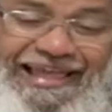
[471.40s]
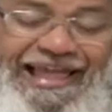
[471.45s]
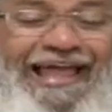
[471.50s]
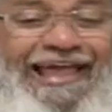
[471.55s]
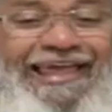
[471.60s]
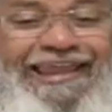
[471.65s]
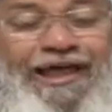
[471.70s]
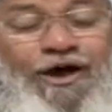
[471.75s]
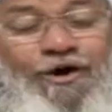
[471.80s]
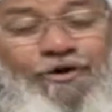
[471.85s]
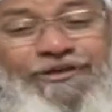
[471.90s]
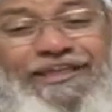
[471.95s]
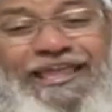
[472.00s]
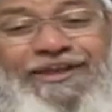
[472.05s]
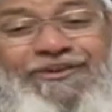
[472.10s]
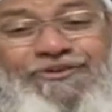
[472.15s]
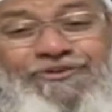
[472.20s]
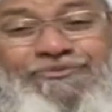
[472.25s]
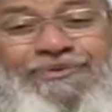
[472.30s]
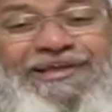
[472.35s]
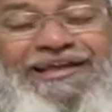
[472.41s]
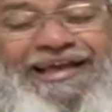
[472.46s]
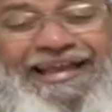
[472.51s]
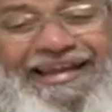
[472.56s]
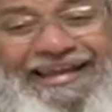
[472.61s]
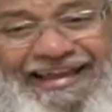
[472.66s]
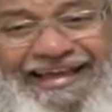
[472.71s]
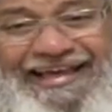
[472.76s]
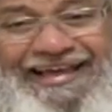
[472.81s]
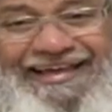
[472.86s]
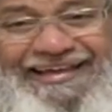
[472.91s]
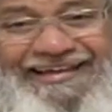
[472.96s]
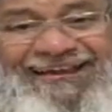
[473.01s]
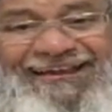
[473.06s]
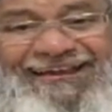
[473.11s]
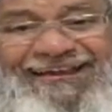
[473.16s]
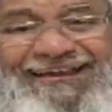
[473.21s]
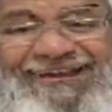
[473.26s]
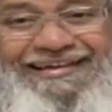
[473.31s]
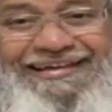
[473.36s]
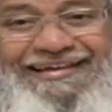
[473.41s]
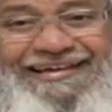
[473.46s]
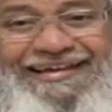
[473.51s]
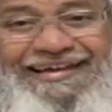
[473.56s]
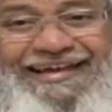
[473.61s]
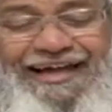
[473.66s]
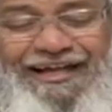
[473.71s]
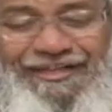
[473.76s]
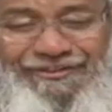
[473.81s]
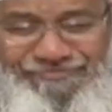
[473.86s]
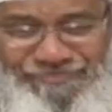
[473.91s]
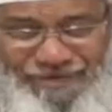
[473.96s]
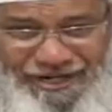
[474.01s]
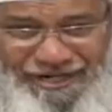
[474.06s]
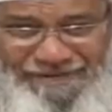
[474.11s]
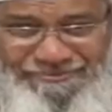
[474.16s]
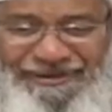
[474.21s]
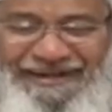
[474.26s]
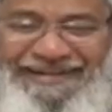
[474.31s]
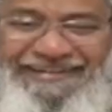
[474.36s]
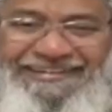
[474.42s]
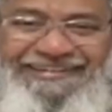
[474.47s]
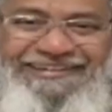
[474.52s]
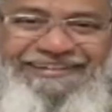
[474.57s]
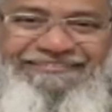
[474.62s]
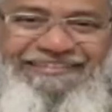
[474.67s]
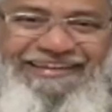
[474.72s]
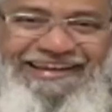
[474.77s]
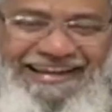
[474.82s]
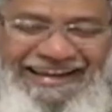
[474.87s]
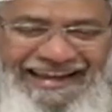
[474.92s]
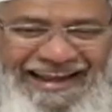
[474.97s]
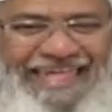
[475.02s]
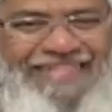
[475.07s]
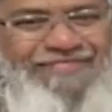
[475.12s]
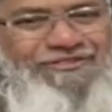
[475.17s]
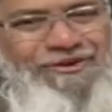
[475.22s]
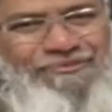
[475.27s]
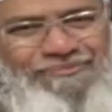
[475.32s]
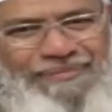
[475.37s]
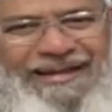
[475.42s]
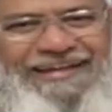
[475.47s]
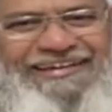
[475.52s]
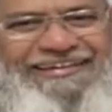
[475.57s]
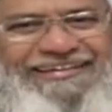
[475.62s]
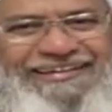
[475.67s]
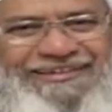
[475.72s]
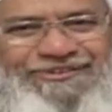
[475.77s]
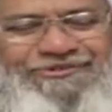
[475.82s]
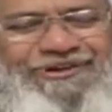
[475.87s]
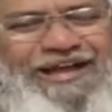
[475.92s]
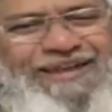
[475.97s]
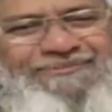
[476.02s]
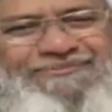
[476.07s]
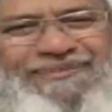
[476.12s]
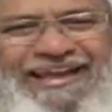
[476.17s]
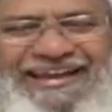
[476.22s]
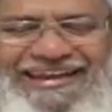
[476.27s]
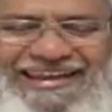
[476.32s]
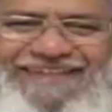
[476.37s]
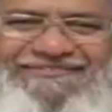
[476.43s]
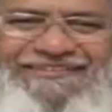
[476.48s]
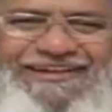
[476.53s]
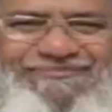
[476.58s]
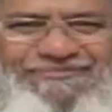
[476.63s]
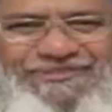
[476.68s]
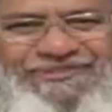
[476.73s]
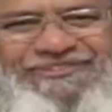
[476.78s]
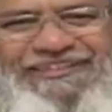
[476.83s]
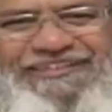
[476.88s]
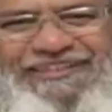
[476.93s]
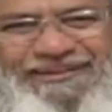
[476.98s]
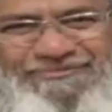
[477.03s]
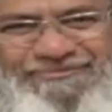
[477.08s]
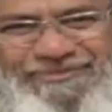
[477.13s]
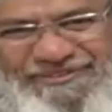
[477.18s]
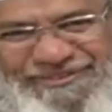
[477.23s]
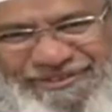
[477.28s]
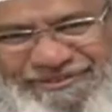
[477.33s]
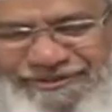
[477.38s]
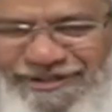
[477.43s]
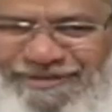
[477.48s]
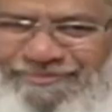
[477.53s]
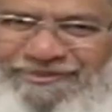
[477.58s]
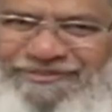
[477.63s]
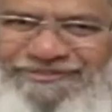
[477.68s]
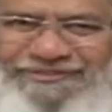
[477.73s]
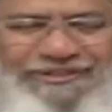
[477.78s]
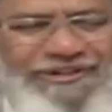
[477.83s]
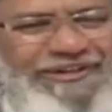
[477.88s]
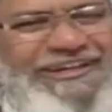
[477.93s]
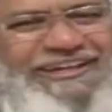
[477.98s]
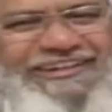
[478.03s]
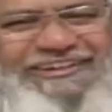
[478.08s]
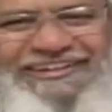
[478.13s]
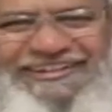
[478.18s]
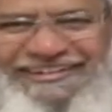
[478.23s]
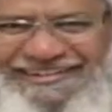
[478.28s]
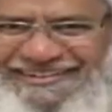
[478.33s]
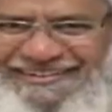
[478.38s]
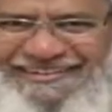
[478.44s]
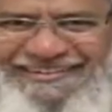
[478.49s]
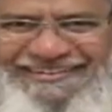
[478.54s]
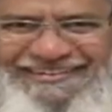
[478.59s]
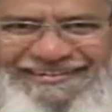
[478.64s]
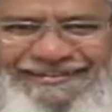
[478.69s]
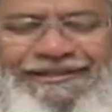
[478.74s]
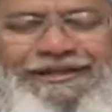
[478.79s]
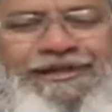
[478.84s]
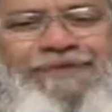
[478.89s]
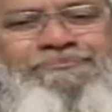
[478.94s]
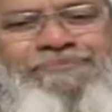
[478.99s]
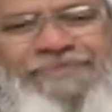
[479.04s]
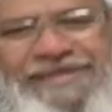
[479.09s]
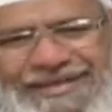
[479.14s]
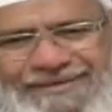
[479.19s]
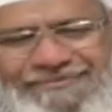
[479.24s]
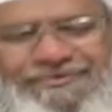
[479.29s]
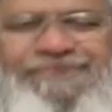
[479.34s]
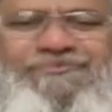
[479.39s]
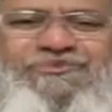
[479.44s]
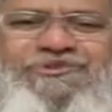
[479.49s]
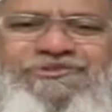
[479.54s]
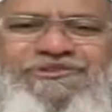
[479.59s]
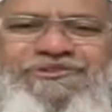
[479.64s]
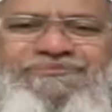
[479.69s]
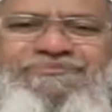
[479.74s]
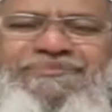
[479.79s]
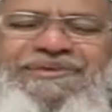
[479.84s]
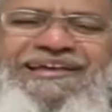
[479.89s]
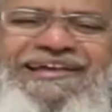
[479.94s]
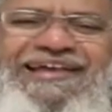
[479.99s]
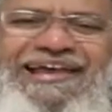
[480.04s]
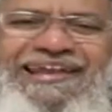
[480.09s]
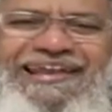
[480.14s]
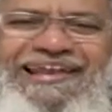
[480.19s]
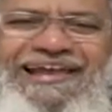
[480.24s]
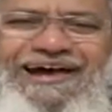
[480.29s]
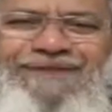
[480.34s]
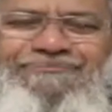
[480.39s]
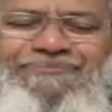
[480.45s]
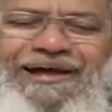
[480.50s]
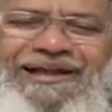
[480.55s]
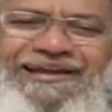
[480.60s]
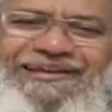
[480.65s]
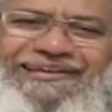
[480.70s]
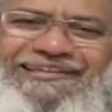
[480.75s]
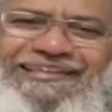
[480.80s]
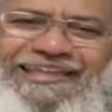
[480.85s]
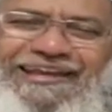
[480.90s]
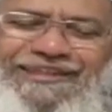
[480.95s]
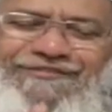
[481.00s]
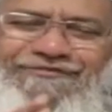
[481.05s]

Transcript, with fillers: And how can you make Allah a smaller partner when Allah is your partner? You can't make Allah 5%, 10%, 20%, not at all. Minimum you should make Allah a partner, that is